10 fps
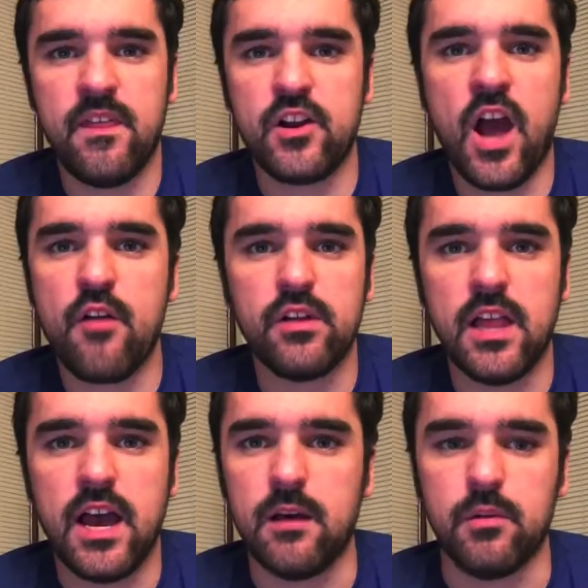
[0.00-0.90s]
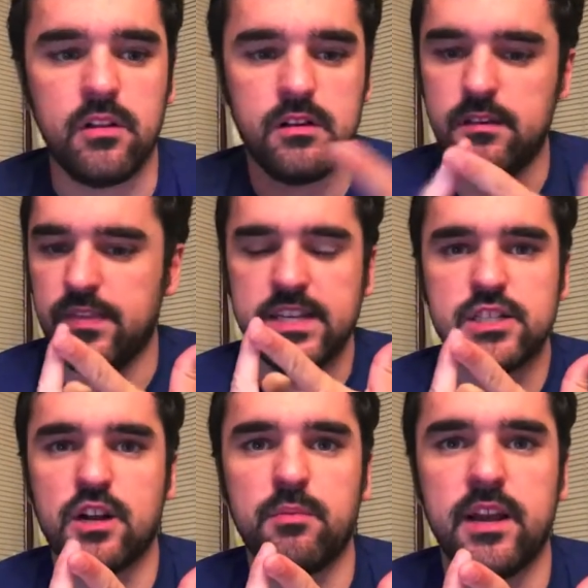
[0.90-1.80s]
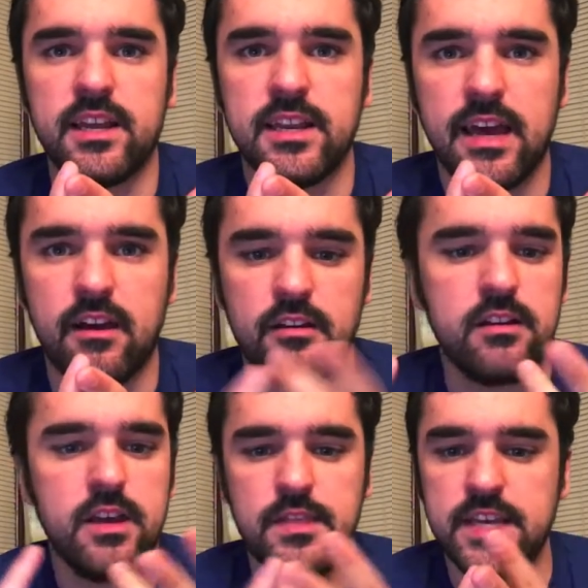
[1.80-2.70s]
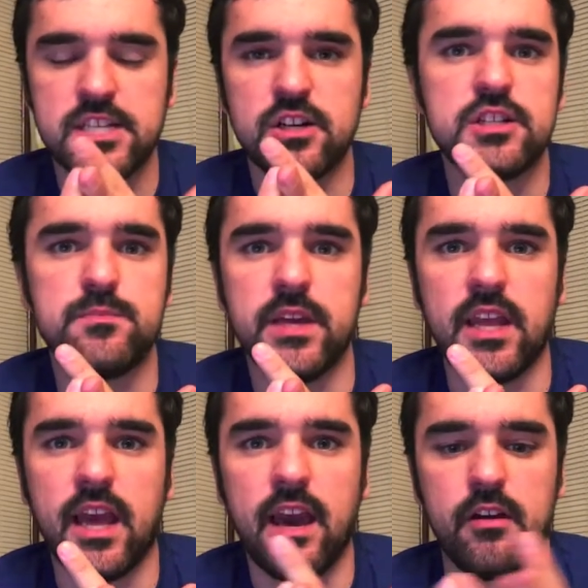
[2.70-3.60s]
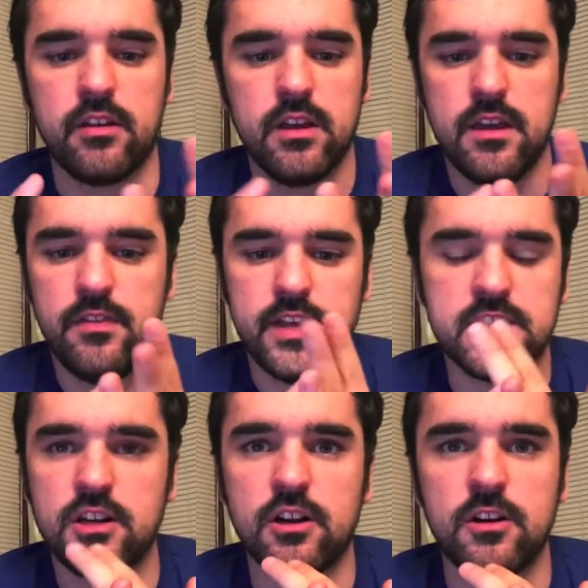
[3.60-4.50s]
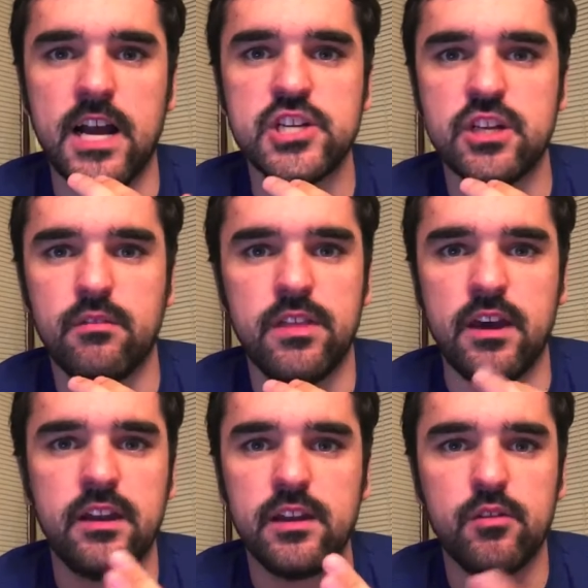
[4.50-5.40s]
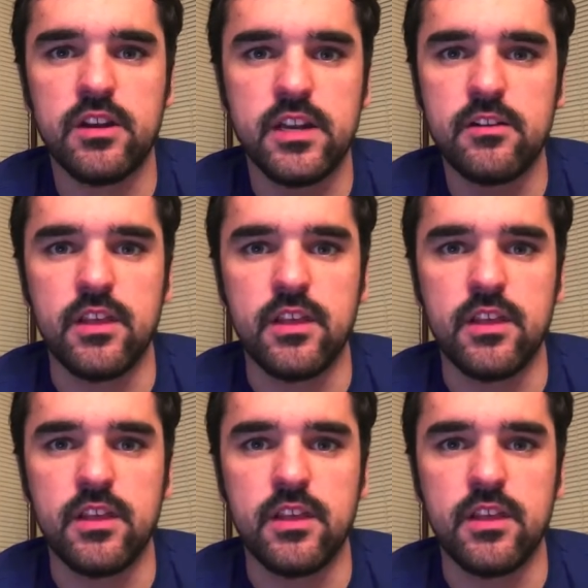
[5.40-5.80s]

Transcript: They're not reliable. They start breaking down. They start spinning out. They start crashing without anyone near